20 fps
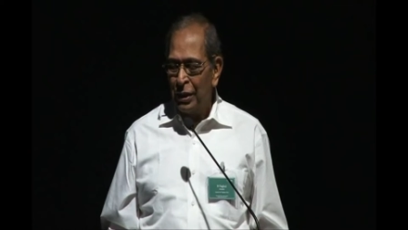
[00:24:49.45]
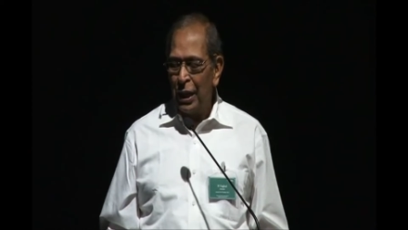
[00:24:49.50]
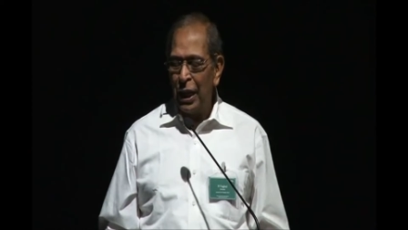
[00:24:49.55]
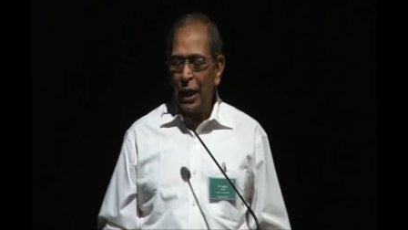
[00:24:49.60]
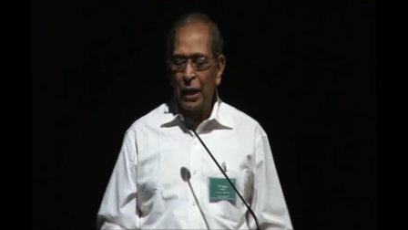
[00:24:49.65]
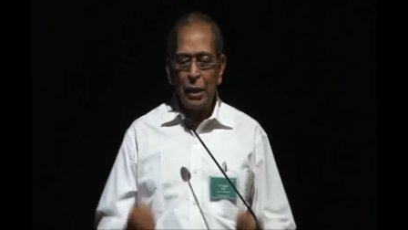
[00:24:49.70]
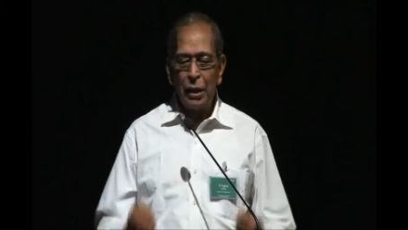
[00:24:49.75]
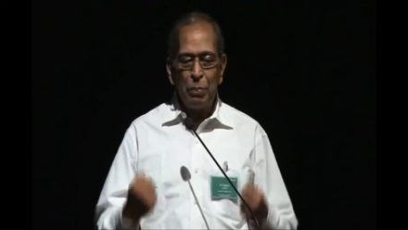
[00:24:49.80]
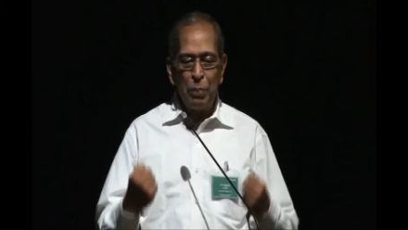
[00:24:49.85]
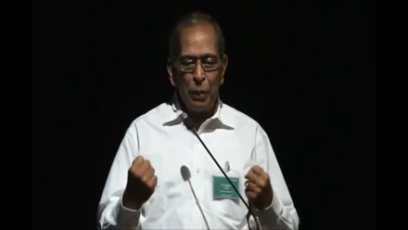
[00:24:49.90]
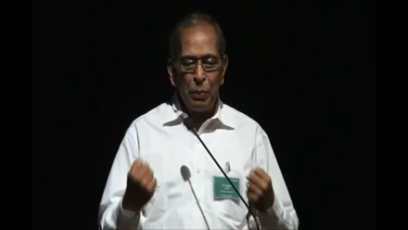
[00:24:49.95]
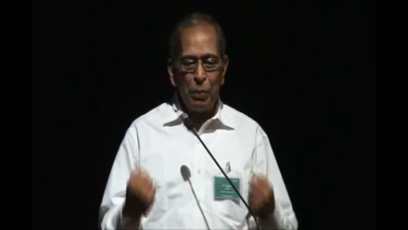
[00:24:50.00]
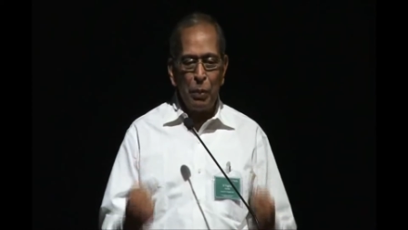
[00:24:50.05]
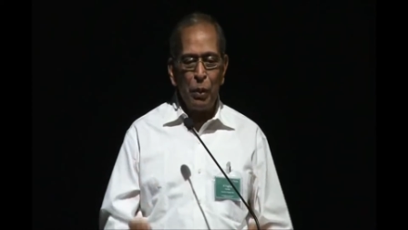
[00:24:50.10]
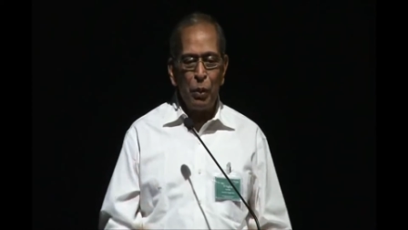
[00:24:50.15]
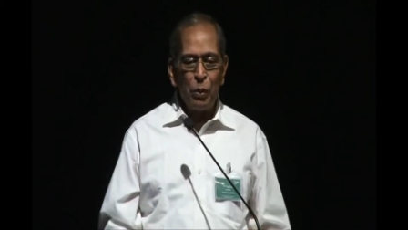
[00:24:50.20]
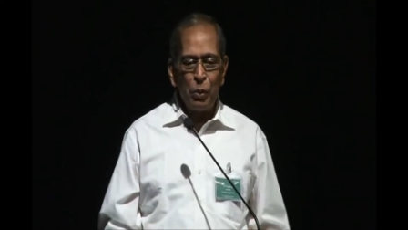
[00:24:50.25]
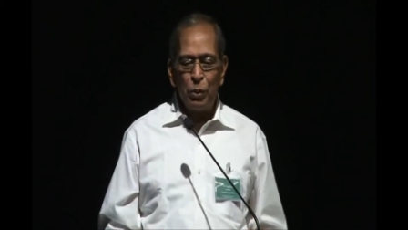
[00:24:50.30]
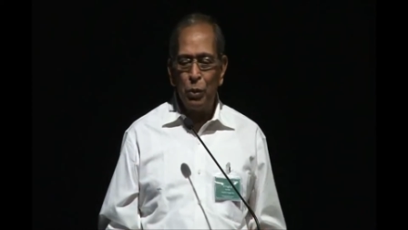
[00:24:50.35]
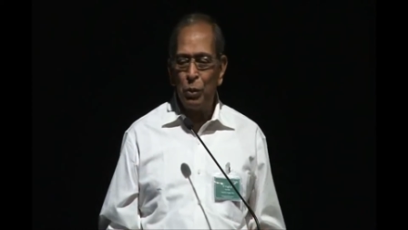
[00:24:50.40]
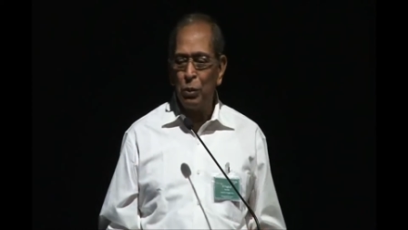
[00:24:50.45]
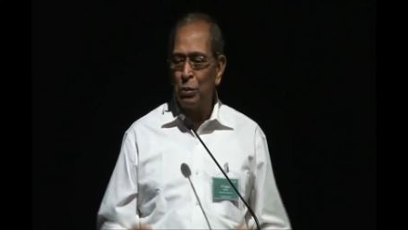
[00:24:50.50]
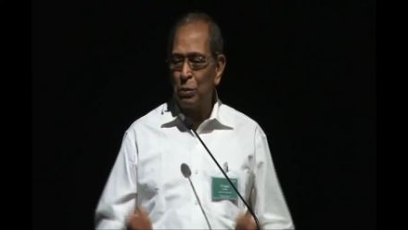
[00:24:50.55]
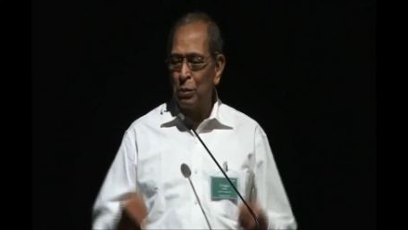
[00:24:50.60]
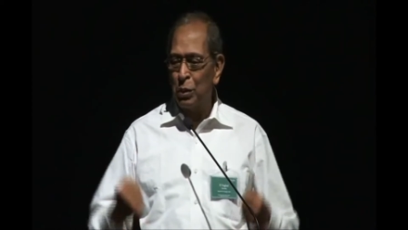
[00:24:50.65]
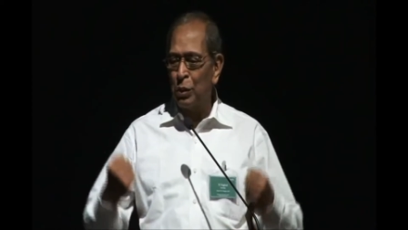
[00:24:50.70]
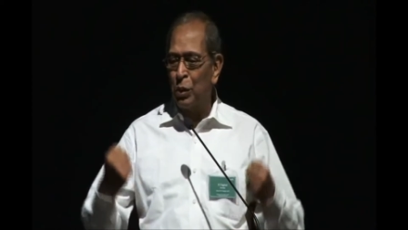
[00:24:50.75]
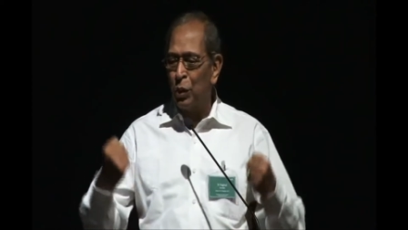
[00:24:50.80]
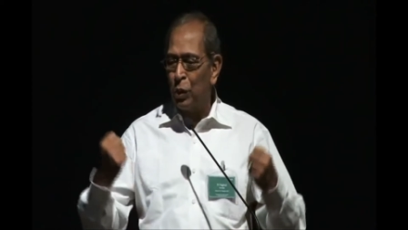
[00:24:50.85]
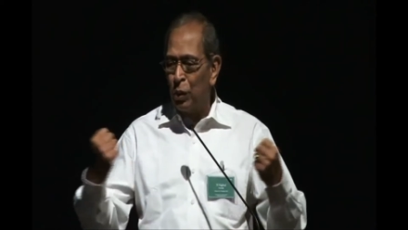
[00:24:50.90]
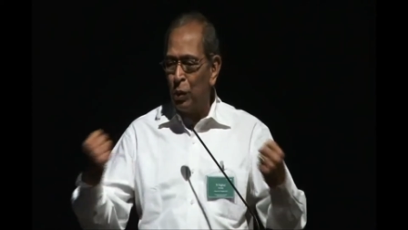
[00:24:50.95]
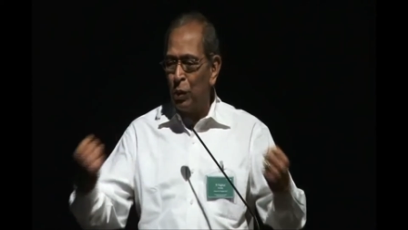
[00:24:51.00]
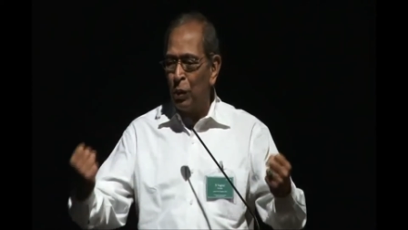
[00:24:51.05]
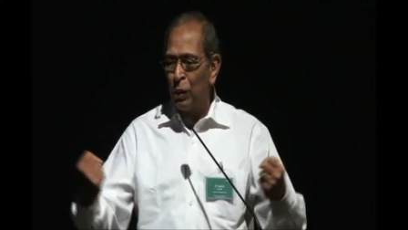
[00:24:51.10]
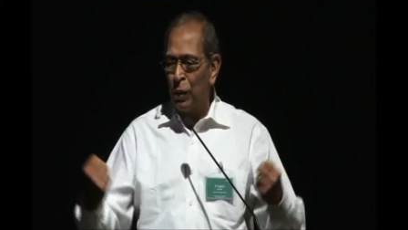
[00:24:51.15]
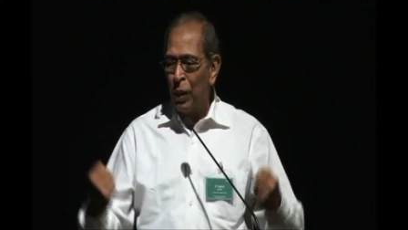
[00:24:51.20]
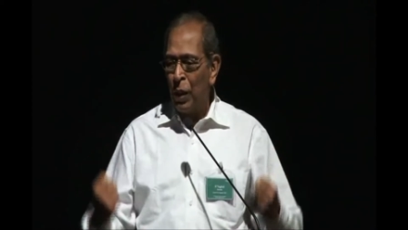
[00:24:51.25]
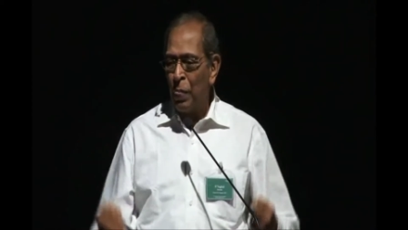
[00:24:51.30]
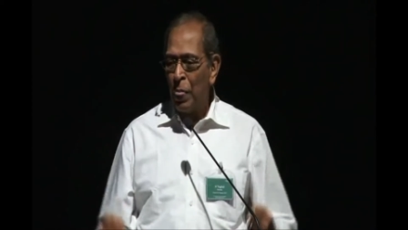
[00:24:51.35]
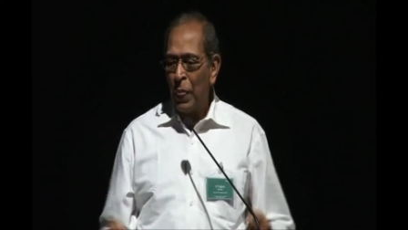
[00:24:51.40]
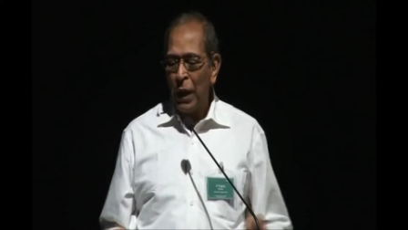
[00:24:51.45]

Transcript: They are the people who go,